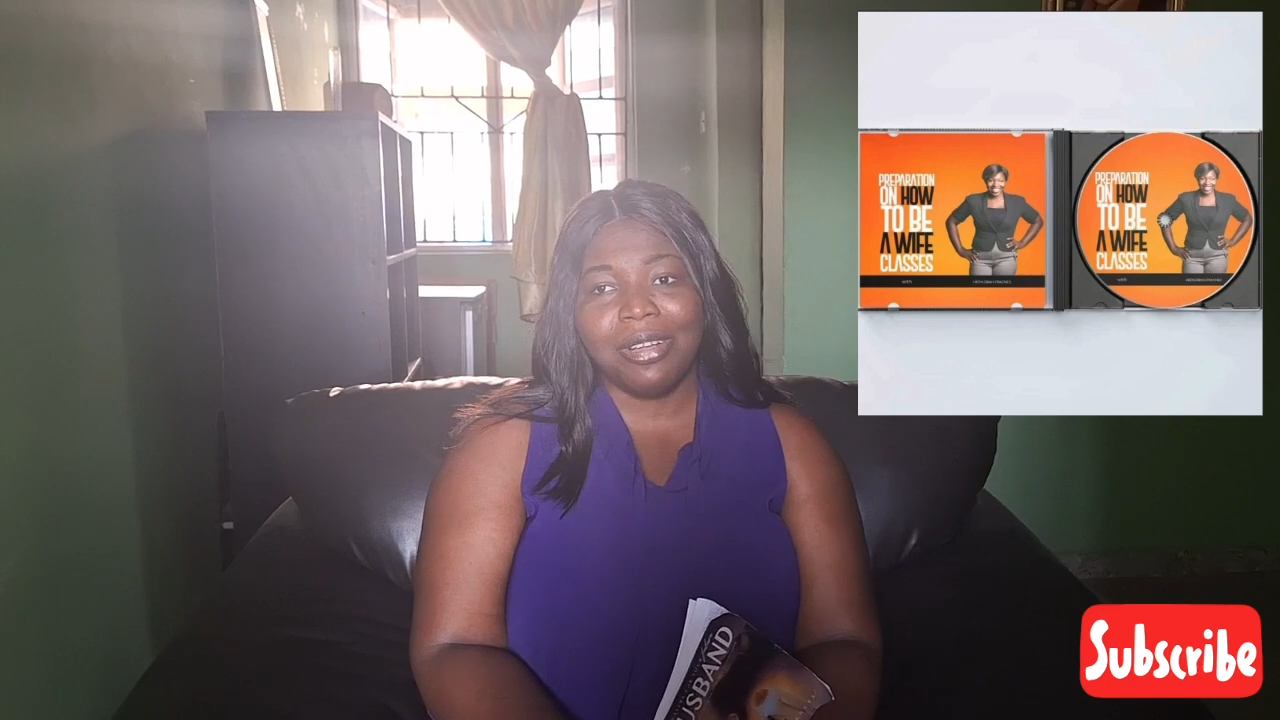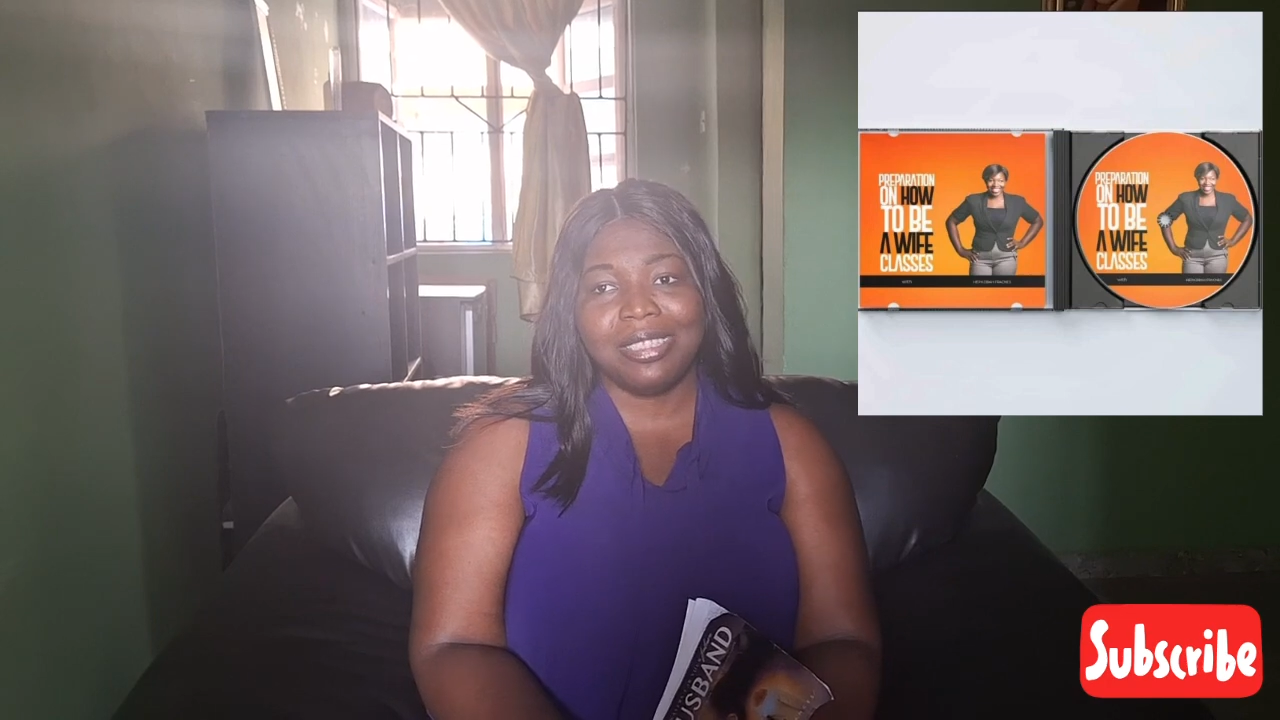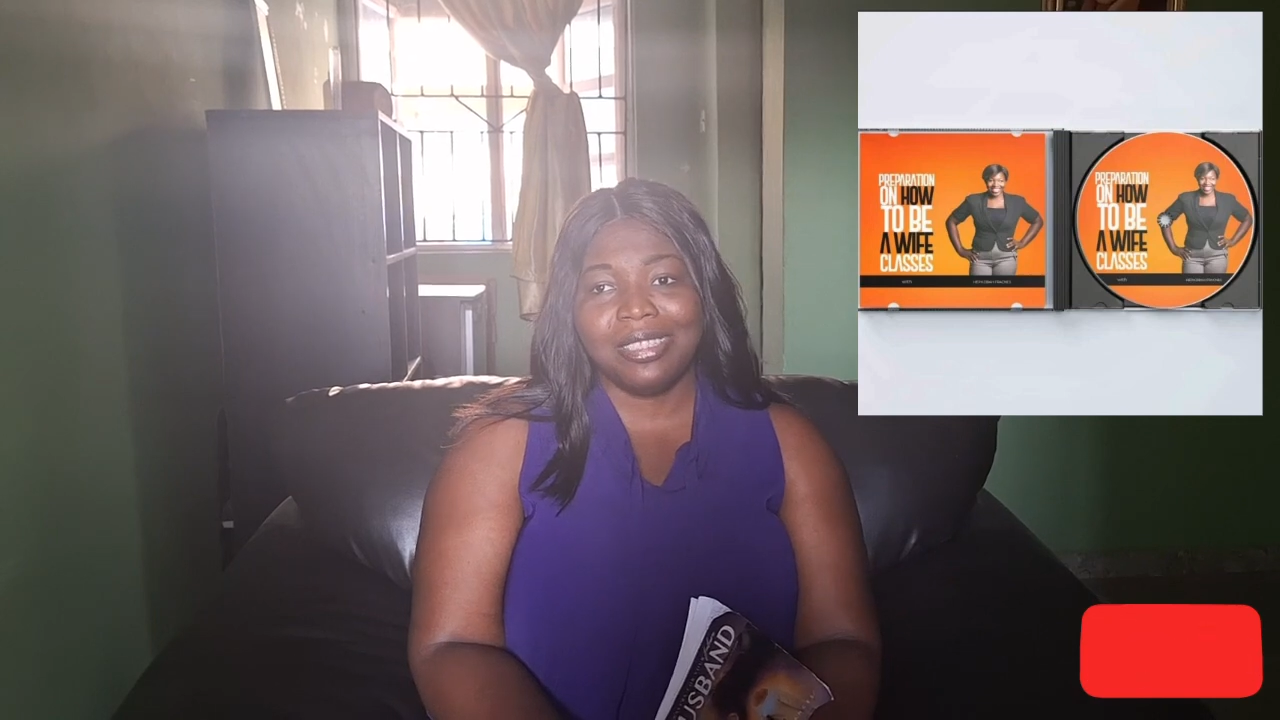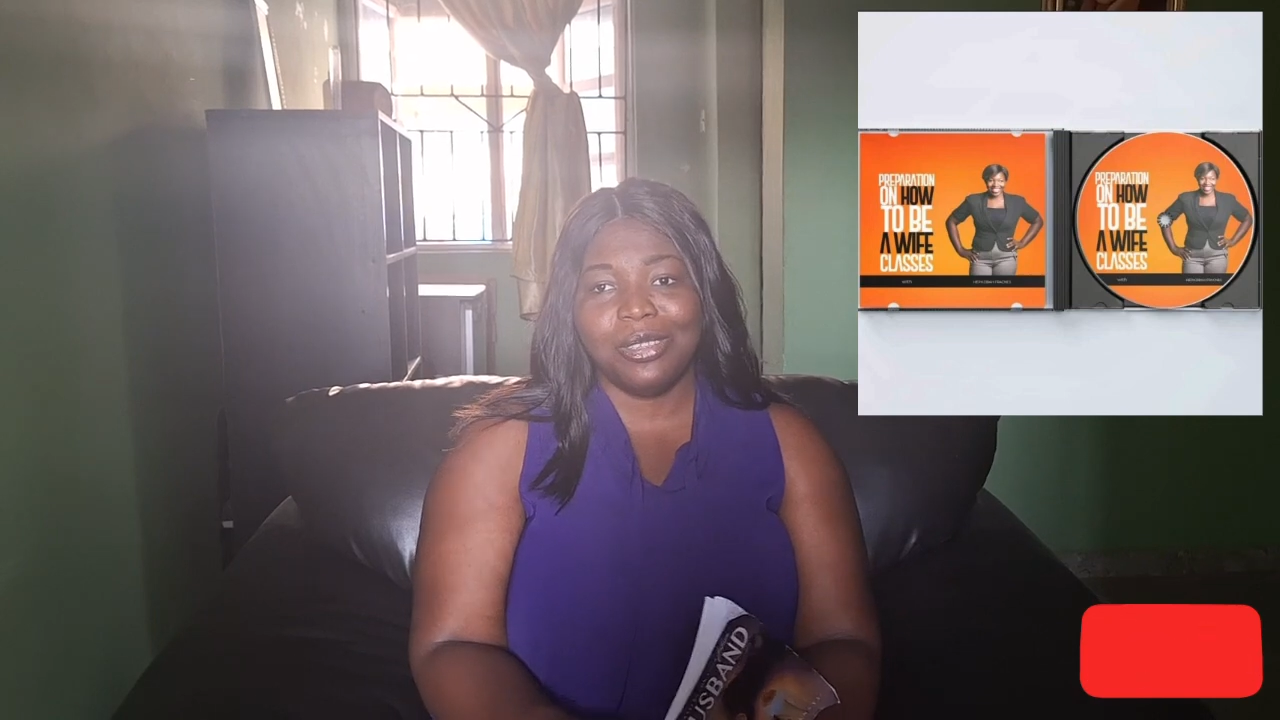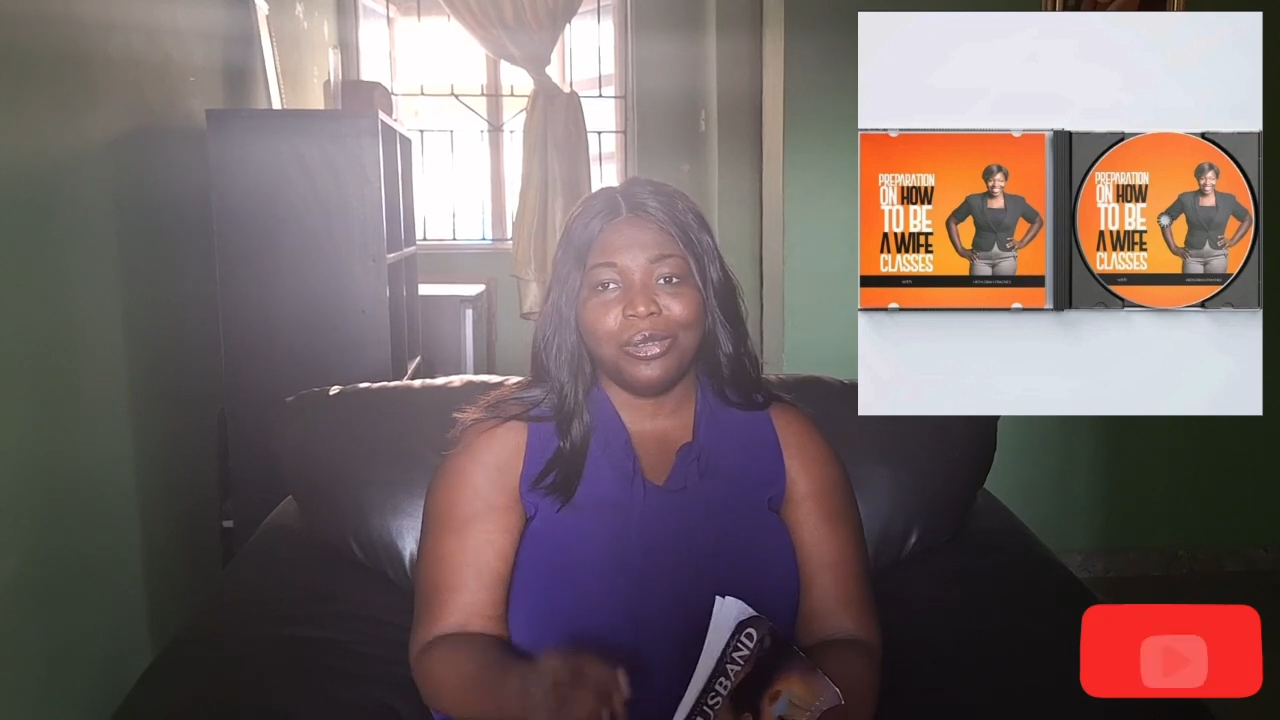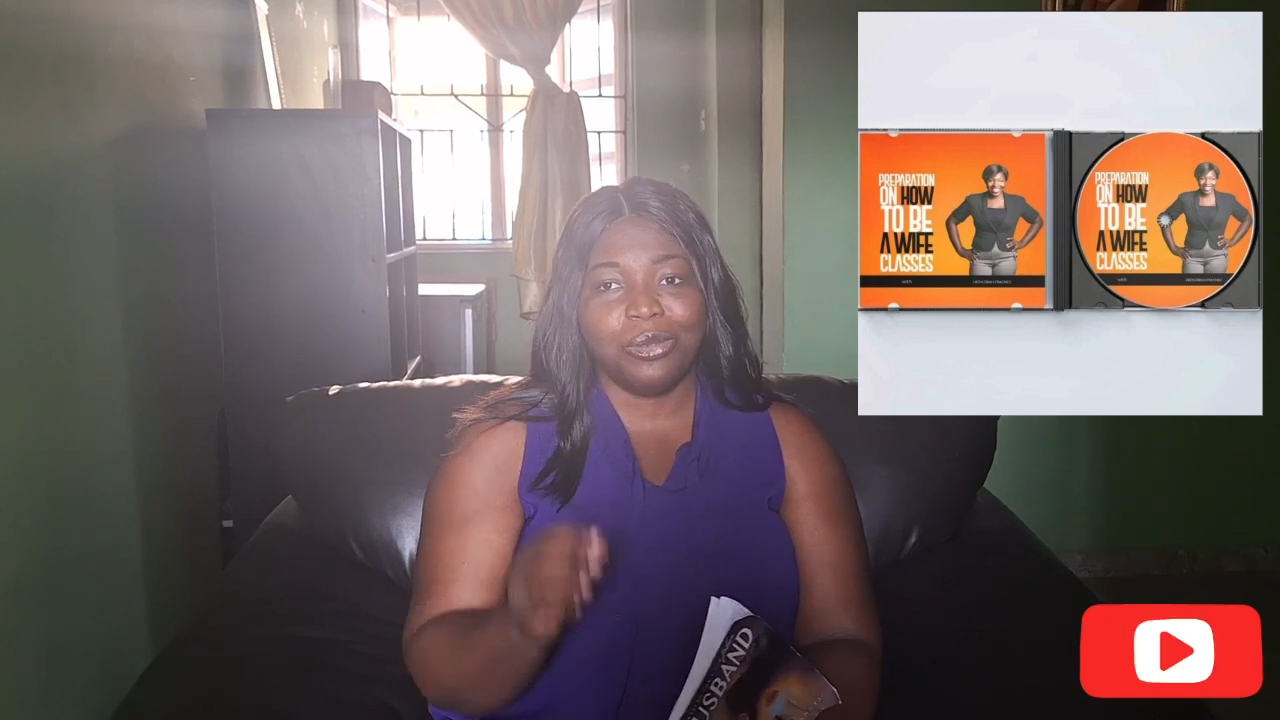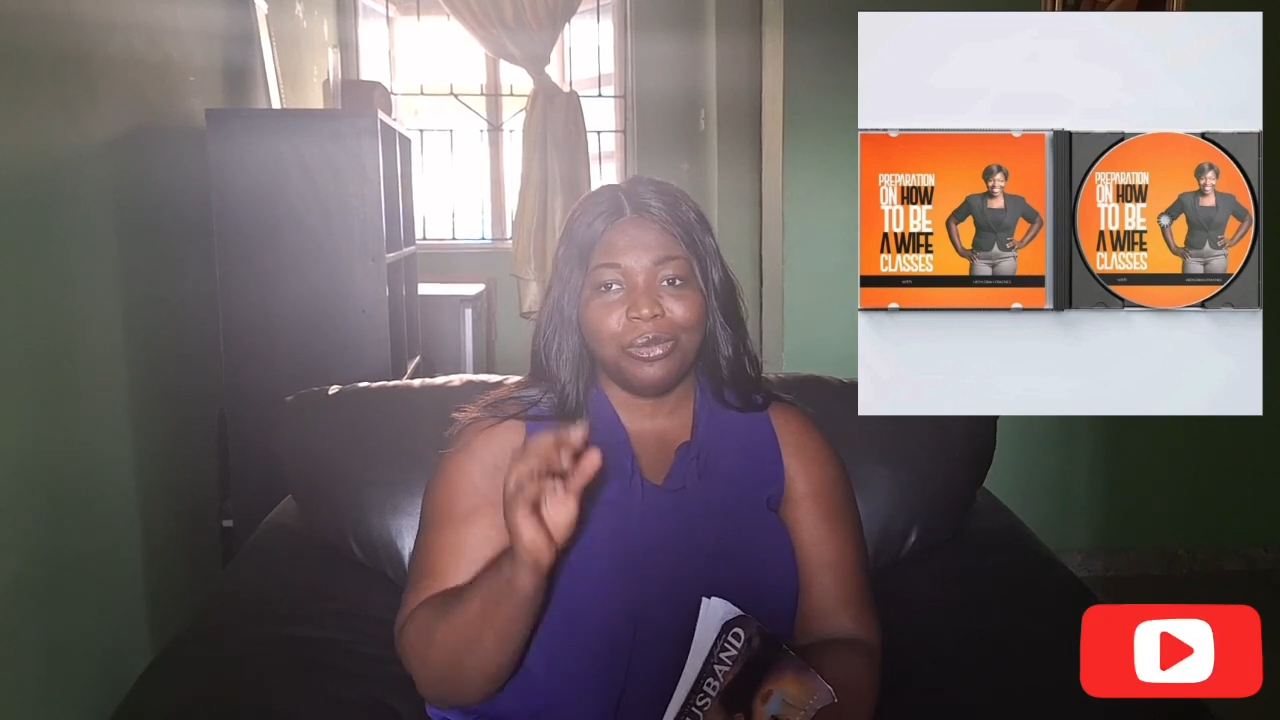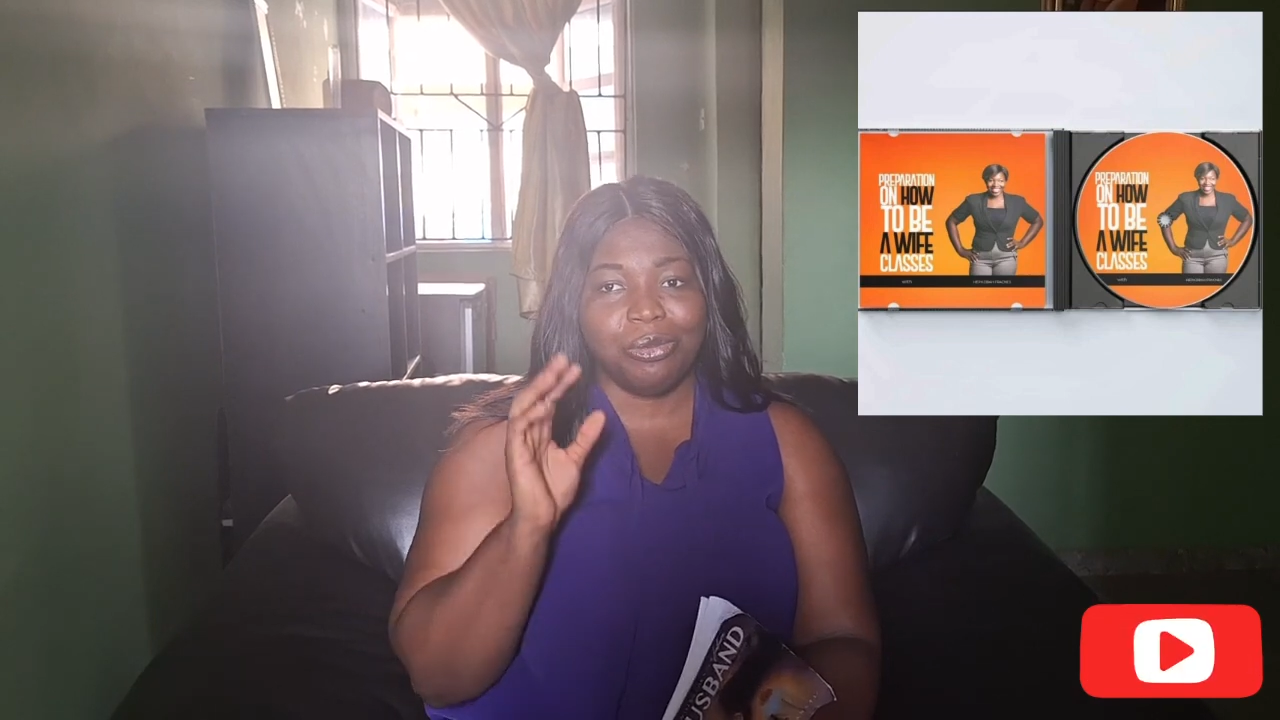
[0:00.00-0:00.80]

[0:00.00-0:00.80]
and see you